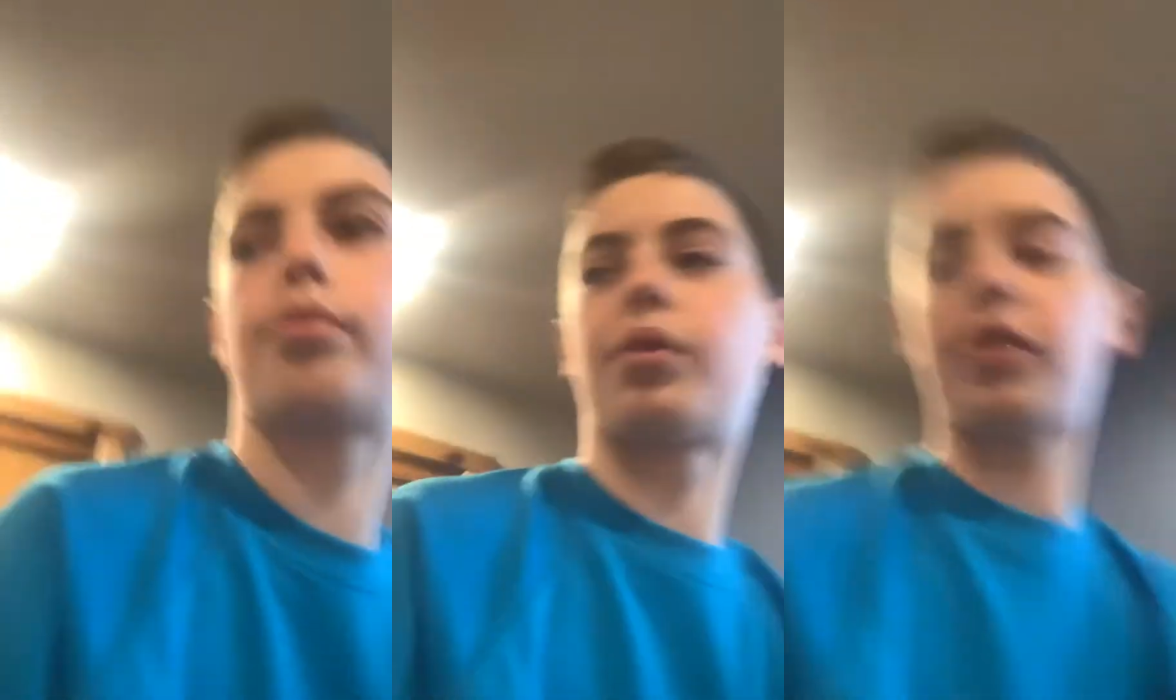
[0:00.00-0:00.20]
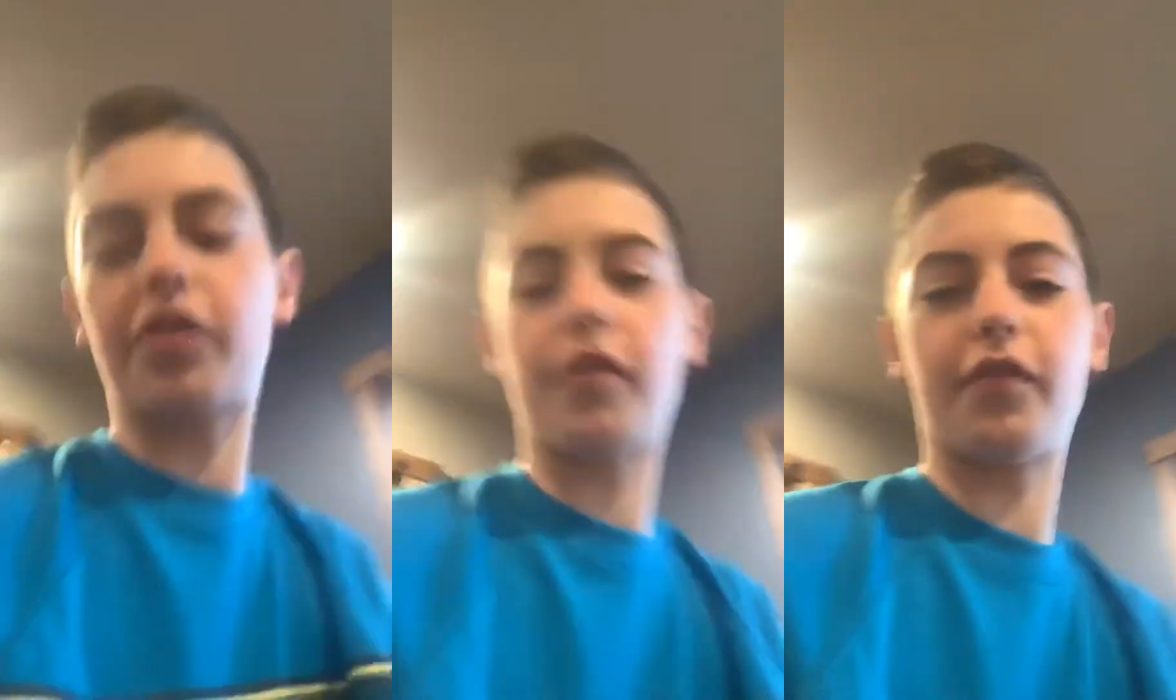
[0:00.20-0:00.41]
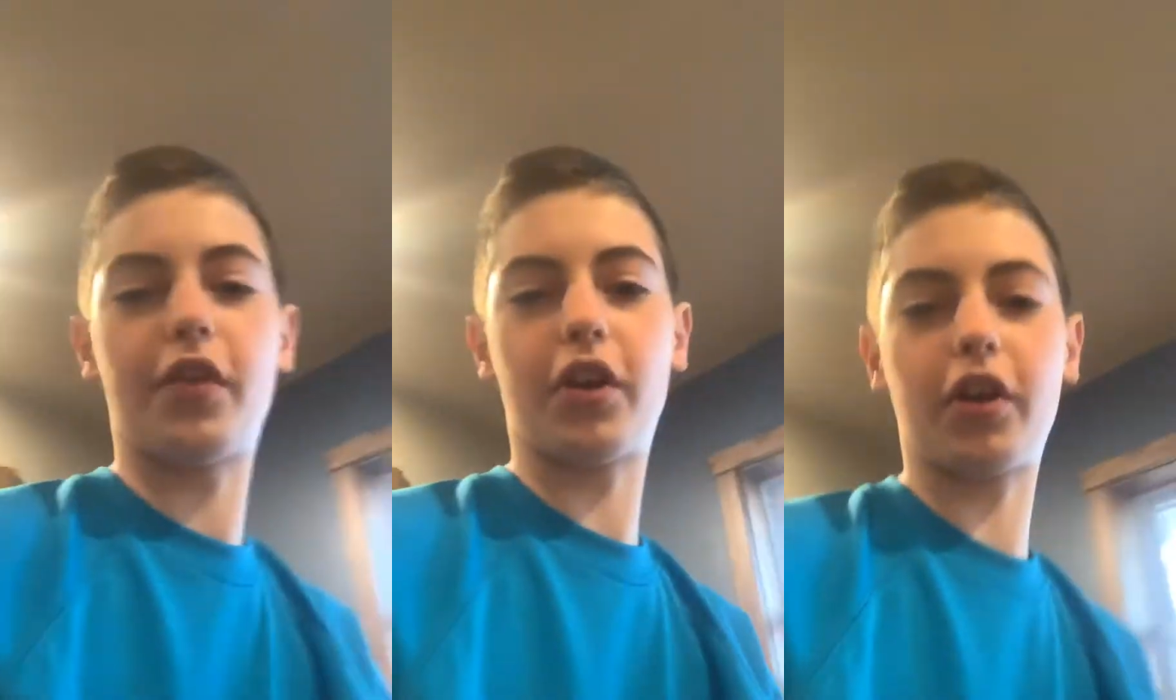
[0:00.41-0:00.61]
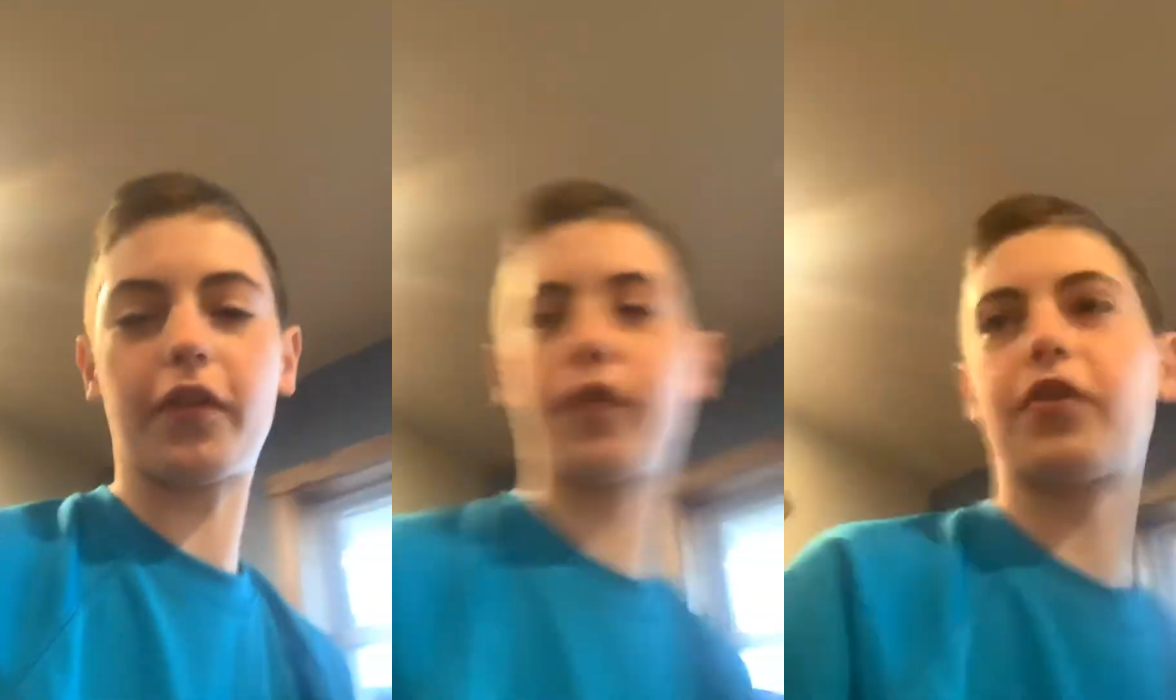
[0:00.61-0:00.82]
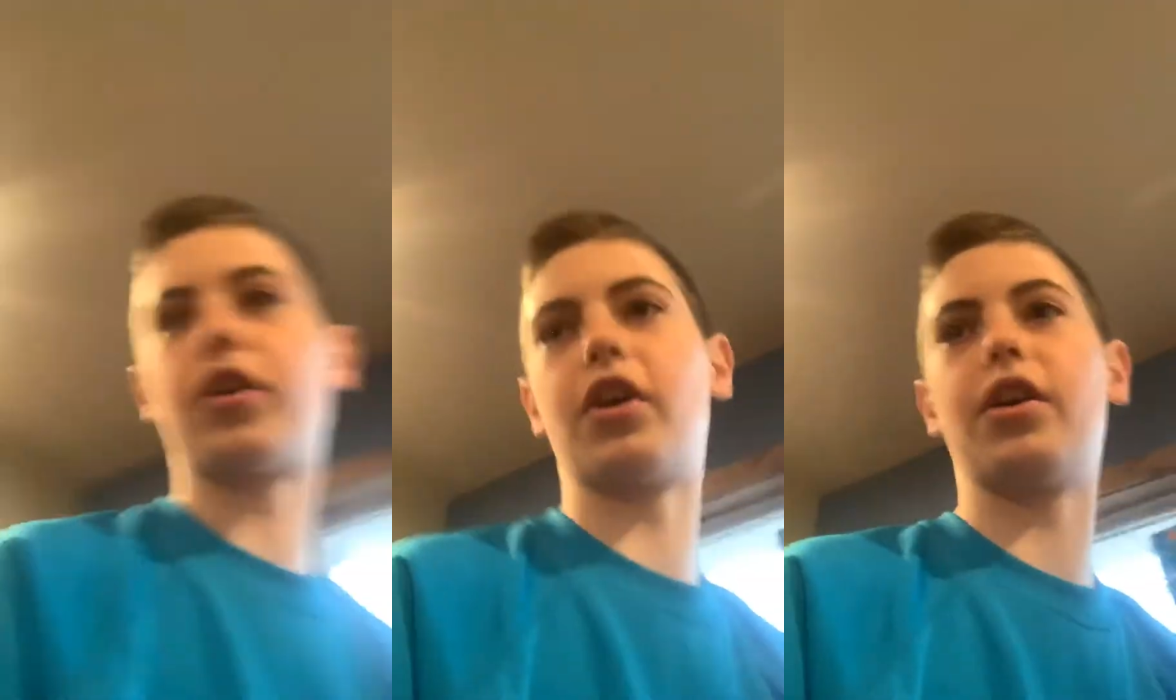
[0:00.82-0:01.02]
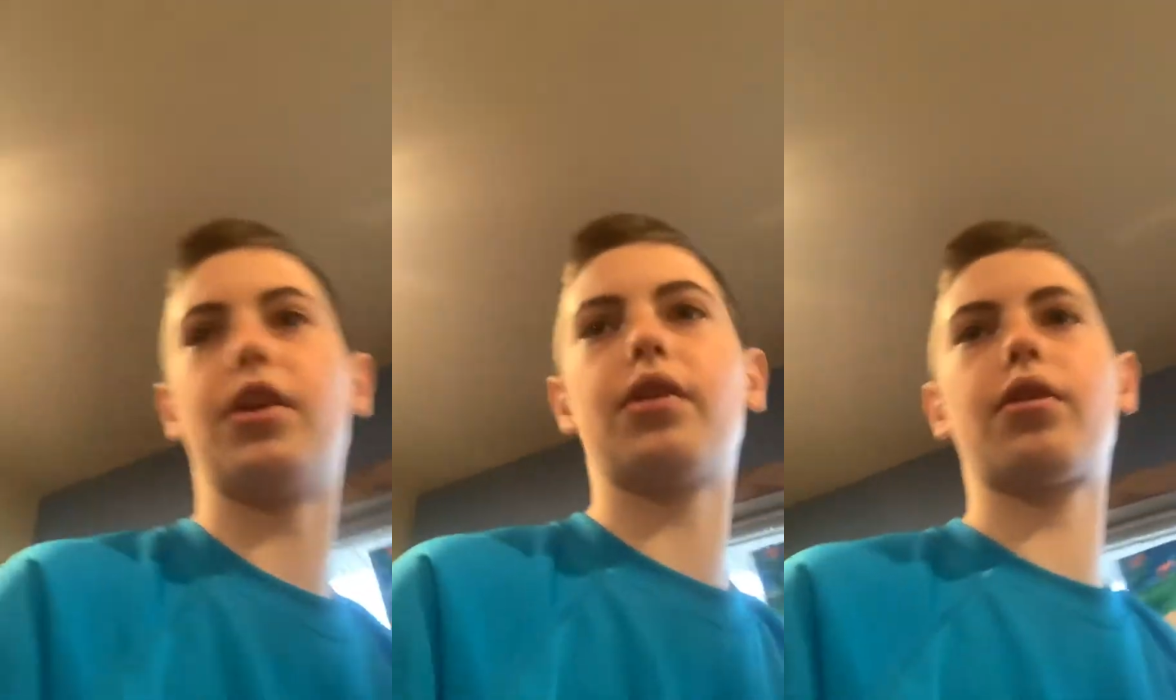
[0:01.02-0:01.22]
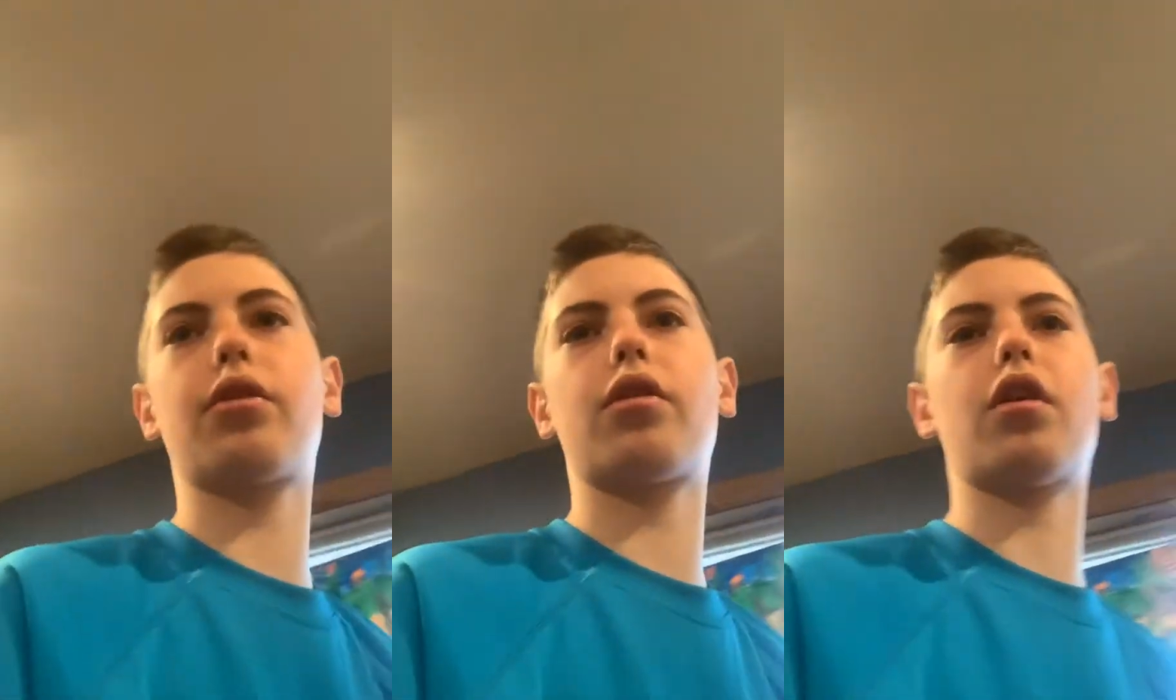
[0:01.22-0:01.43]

worth of Nerf guns.